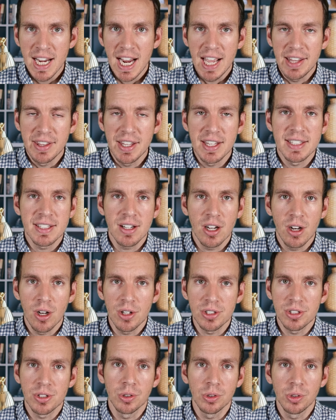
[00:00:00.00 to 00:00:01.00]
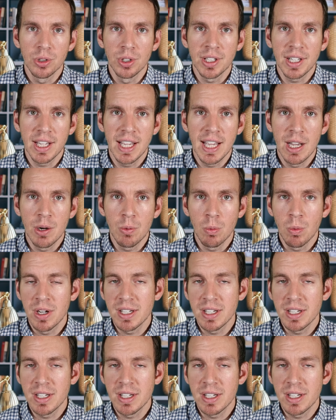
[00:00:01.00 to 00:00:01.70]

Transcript: and let's also look at